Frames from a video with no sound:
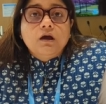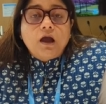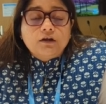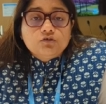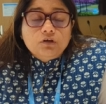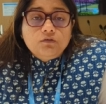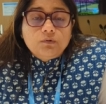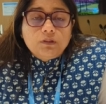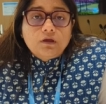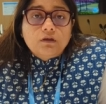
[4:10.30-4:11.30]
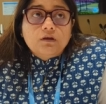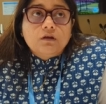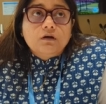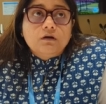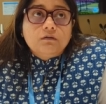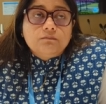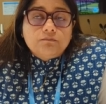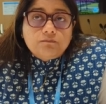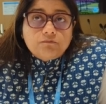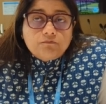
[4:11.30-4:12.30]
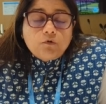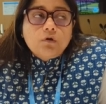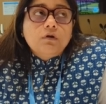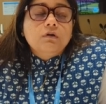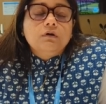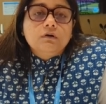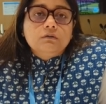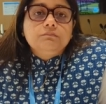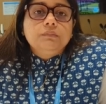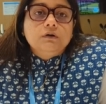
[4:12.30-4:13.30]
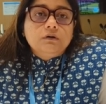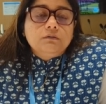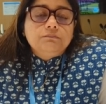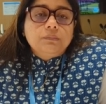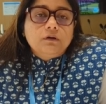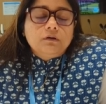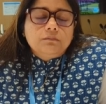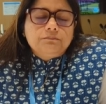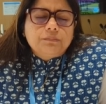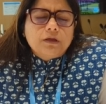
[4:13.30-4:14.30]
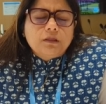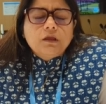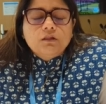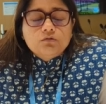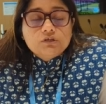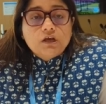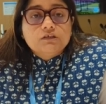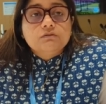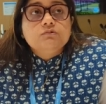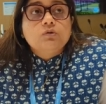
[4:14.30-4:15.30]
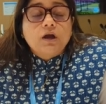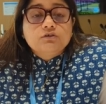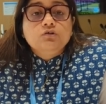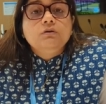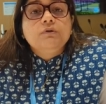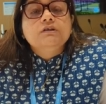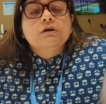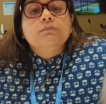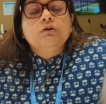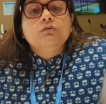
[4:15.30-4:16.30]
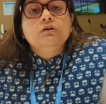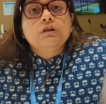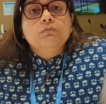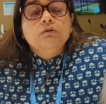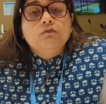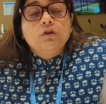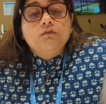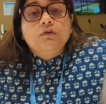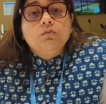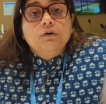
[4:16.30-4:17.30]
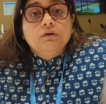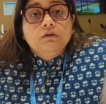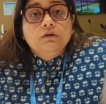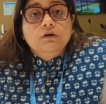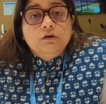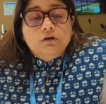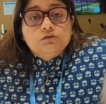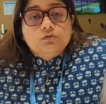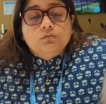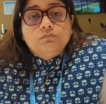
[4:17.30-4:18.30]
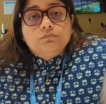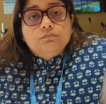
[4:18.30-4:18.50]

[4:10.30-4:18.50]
actually with their uh, full, uh, uh, uh, I think, enthusiasm to actually bring something on the table for everyone. So,